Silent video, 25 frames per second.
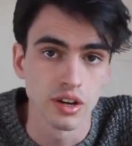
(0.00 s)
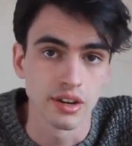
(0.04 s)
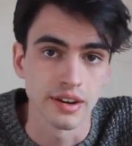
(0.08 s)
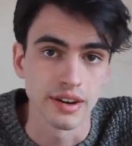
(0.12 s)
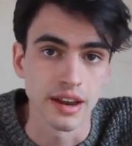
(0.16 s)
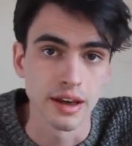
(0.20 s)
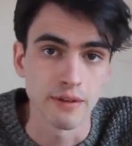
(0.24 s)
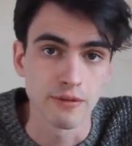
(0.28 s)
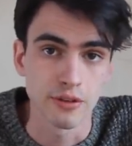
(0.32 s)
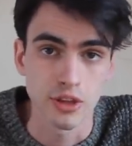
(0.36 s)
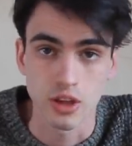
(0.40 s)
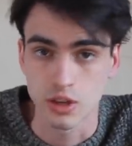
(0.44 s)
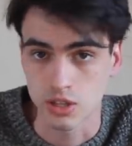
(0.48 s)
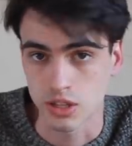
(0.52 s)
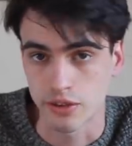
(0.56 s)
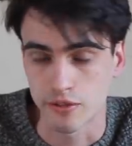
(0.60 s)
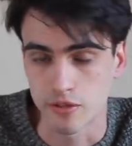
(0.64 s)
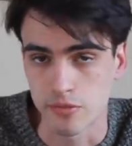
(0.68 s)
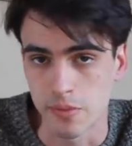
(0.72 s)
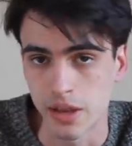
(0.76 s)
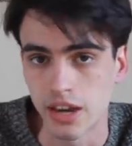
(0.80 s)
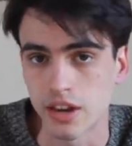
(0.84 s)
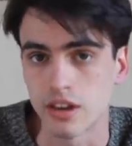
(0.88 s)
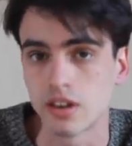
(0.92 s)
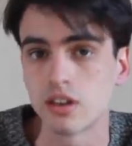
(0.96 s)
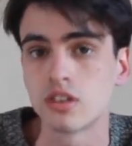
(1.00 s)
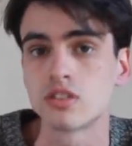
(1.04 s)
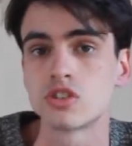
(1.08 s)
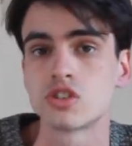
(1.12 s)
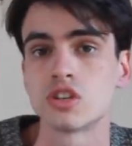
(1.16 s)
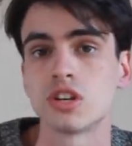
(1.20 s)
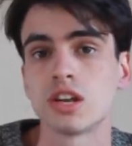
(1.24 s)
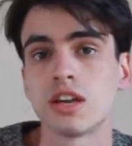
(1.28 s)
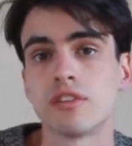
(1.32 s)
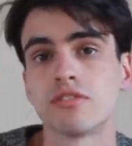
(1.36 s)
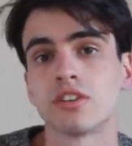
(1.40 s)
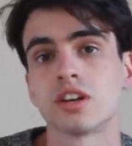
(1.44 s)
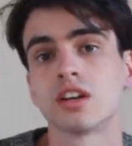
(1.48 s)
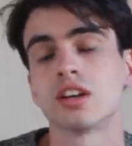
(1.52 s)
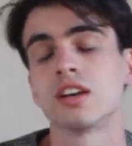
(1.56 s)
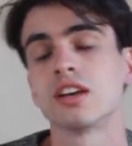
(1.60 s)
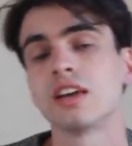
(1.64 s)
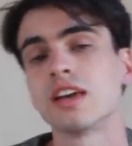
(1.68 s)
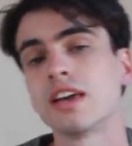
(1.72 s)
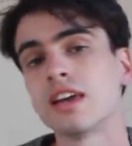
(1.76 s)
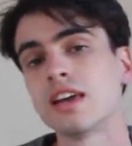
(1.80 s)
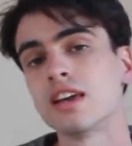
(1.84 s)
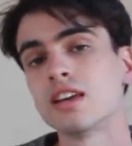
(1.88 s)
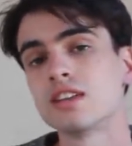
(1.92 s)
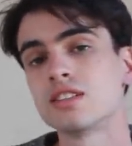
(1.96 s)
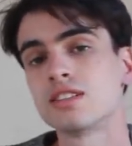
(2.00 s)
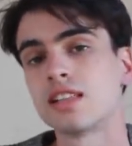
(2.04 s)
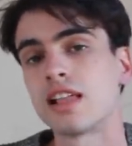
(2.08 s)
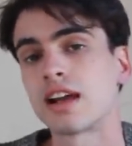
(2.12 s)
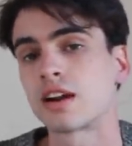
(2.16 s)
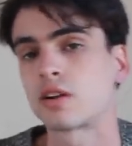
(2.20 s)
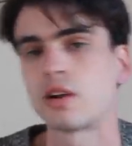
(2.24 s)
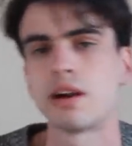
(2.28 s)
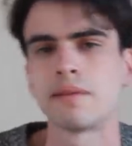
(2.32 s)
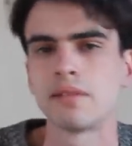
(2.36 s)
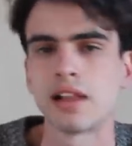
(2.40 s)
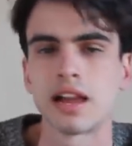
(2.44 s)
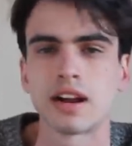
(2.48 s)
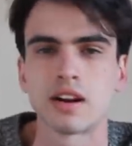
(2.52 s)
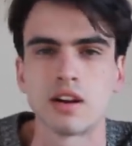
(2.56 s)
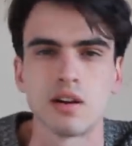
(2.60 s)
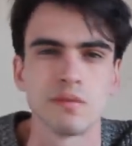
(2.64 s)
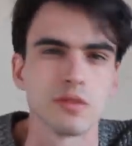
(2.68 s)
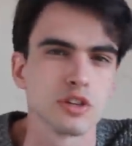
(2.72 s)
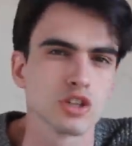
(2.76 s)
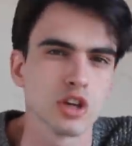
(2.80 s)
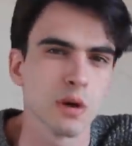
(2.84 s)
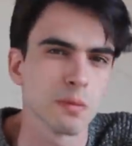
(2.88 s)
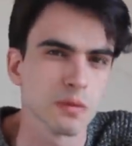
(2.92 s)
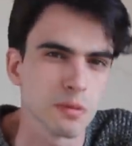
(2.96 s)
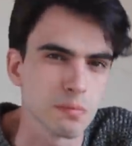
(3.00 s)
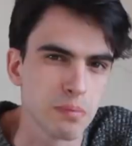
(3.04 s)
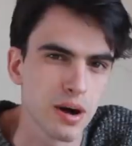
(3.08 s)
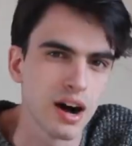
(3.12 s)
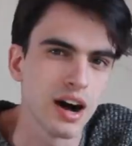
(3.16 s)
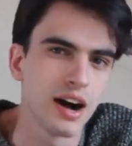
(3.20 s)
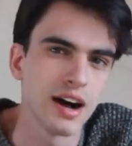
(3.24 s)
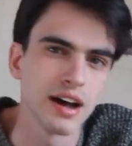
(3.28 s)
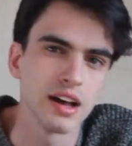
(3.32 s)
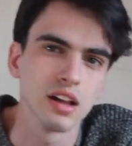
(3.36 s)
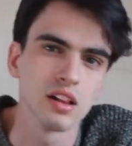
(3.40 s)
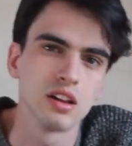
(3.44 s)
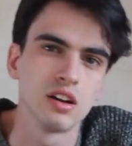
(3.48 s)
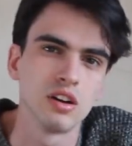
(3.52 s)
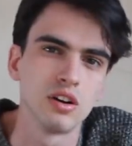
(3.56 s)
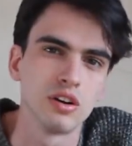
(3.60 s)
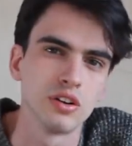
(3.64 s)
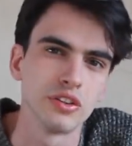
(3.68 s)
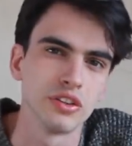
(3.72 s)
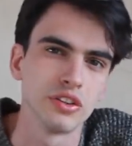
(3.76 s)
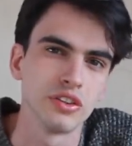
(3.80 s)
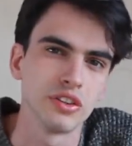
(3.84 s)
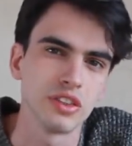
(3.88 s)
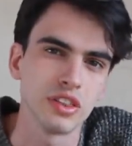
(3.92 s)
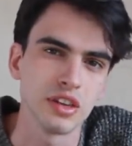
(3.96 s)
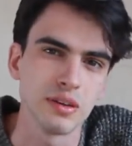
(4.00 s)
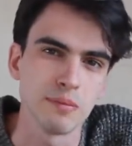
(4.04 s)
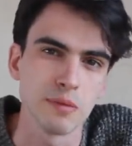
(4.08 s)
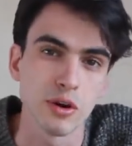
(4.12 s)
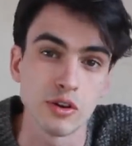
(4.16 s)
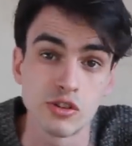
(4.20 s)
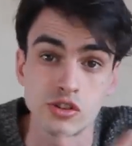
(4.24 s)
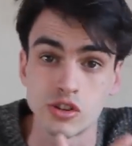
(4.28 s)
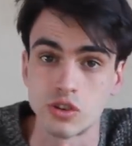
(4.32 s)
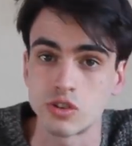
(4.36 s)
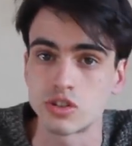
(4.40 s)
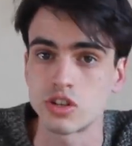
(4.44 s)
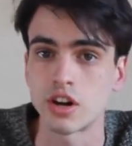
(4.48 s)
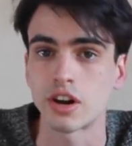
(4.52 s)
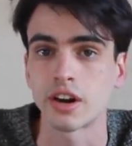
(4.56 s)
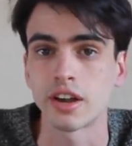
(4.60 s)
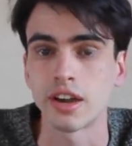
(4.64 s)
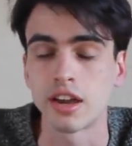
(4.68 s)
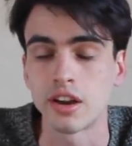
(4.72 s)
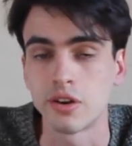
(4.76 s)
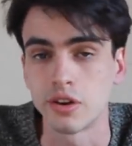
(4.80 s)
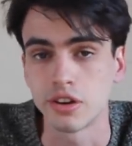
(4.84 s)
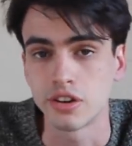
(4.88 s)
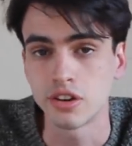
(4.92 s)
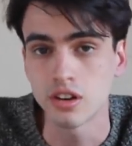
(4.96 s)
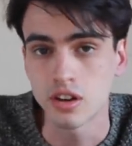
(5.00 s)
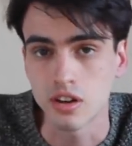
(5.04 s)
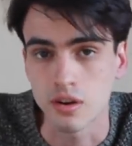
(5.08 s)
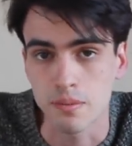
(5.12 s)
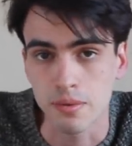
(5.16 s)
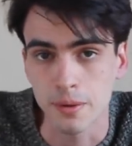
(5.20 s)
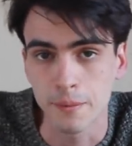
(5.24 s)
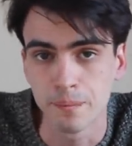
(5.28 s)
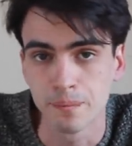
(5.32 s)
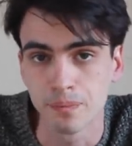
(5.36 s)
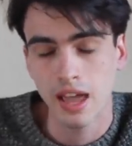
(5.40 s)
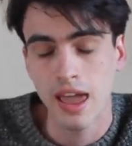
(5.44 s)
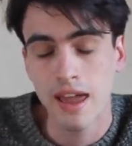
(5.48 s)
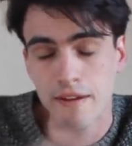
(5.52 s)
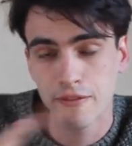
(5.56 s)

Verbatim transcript: Now, for those unfamiliar, Geneva is la creme de la creme, the top of the pile on the motor show circuit here in Europe.